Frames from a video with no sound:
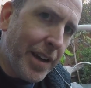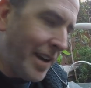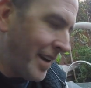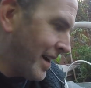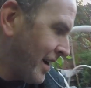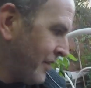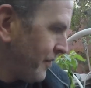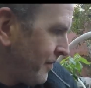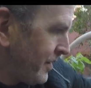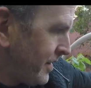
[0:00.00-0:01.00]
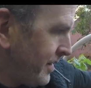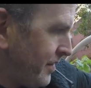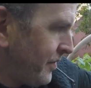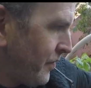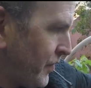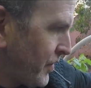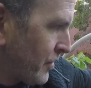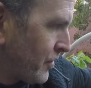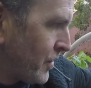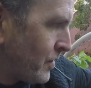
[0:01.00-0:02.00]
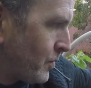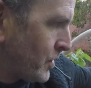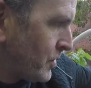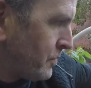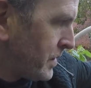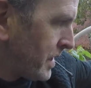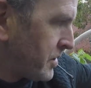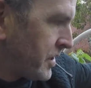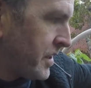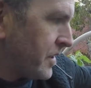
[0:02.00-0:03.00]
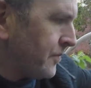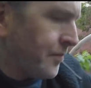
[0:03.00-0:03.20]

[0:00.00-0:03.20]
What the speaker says: and not fully grown, which would be up to here.